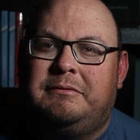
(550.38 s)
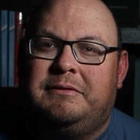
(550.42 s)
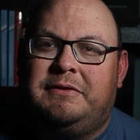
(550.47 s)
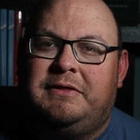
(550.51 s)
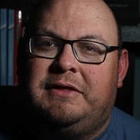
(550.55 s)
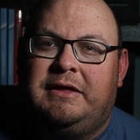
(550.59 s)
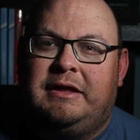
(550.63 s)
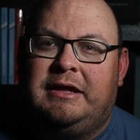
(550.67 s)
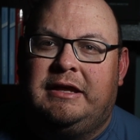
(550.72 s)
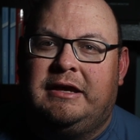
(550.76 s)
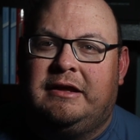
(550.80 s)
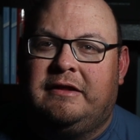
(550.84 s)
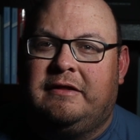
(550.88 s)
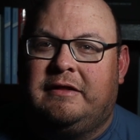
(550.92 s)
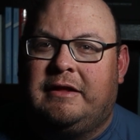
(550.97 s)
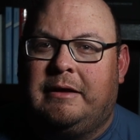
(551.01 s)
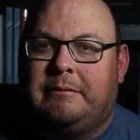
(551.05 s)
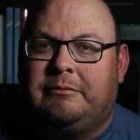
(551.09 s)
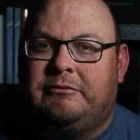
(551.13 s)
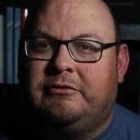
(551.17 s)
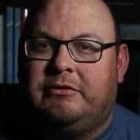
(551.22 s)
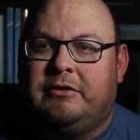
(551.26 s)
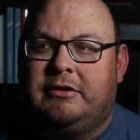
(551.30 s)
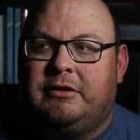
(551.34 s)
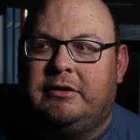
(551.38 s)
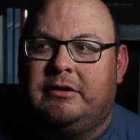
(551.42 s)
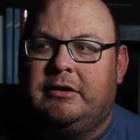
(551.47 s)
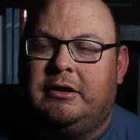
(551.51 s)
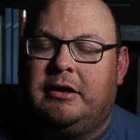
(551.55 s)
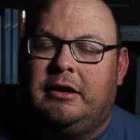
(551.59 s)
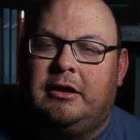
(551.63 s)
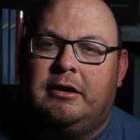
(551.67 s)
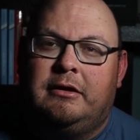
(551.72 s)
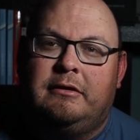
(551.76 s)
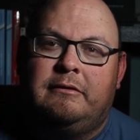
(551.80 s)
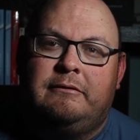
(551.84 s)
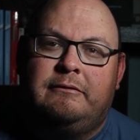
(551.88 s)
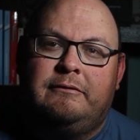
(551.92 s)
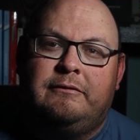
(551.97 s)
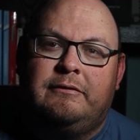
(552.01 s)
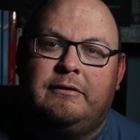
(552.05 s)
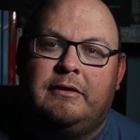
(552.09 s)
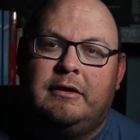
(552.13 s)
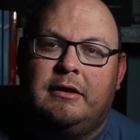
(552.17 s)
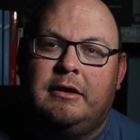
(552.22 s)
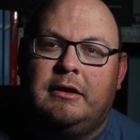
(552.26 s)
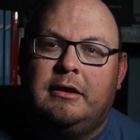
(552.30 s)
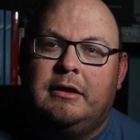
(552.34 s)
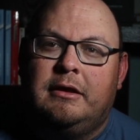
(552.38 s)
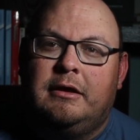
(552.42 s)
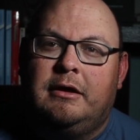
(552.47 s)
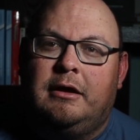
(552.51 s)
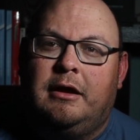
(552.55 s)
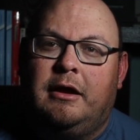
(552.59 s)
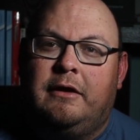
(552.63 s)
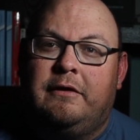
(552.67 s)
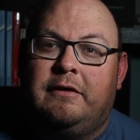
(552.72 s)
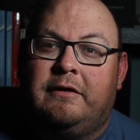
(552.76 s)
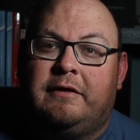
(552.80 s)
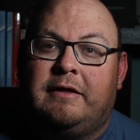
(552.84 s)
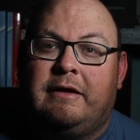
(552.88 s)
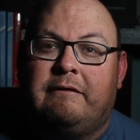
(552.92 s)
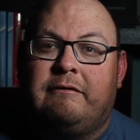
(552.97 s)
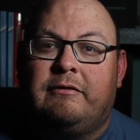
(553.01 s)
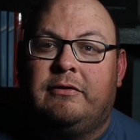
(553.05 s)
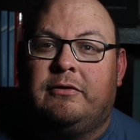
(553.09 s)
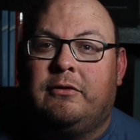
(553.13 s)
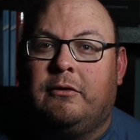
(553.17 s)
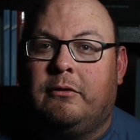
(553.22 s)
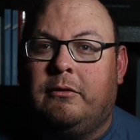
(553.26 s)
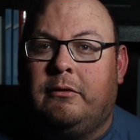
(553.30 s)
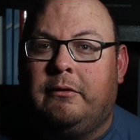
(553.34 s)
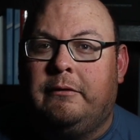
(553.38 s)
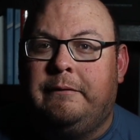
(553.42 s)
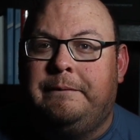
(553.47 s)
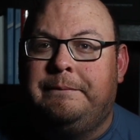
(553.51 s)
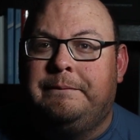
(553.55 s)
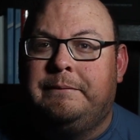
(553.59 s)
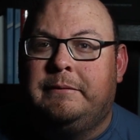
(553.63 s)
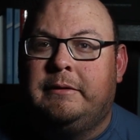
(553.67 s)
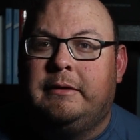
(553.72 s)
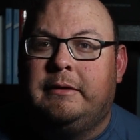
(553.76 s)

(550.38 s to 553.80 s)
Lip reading: with the exception of the seventh hole,